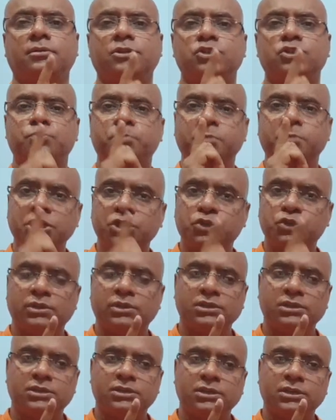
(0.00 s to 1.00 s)

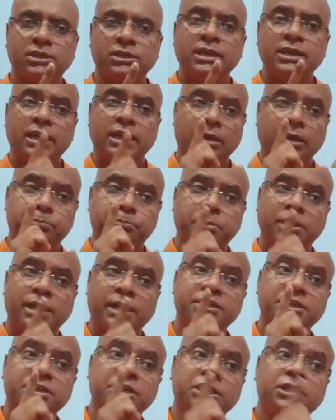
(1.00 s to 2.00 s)
spirituality
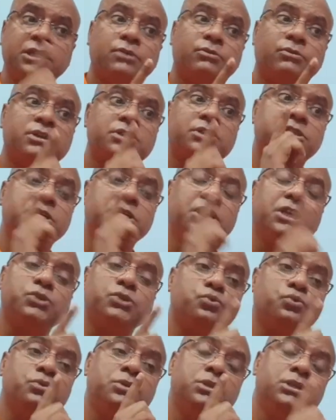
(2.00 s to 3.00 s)
applied in our
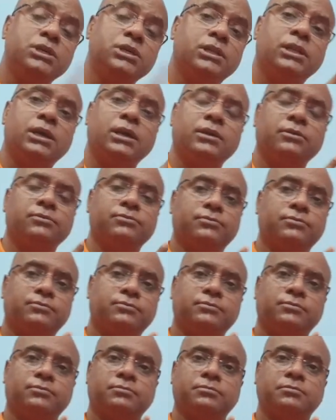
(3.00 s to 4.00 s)
day-to-day life.
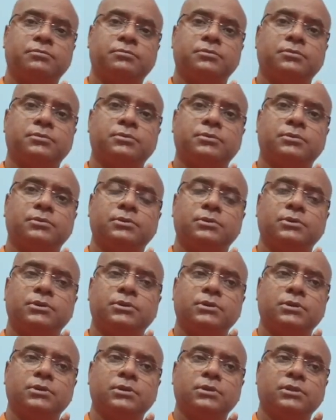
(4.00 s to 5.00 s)

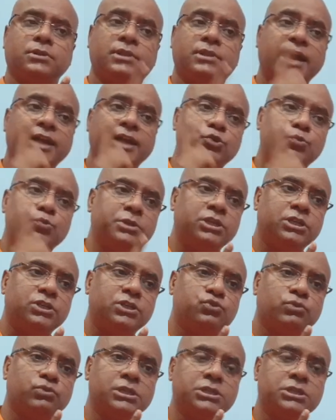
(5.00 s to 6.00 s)
That
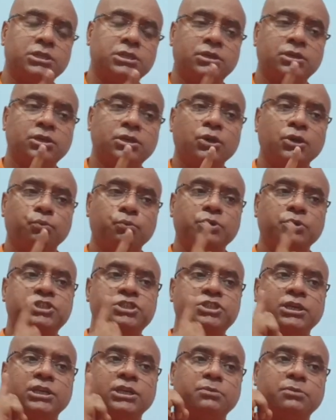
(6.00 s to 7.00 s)
spirituality which
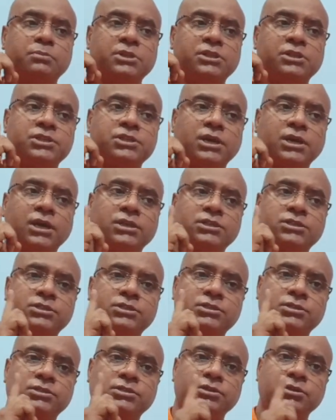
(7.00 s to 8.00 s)
enables
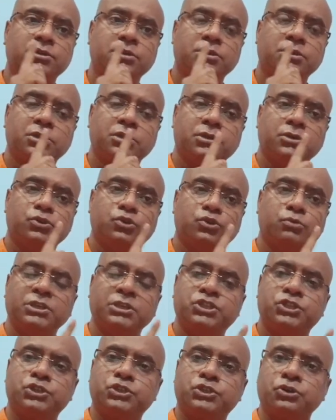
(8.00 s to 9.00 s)
us to be
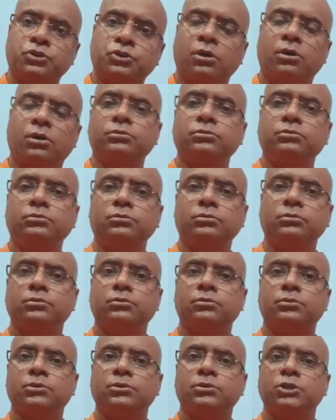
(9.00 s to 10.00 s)
strong,
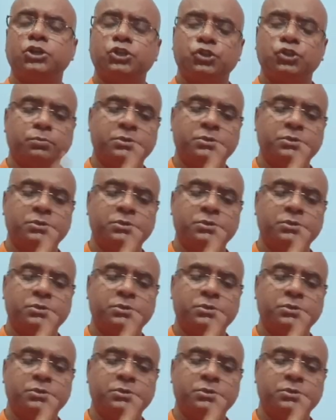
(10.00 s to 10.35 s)
to be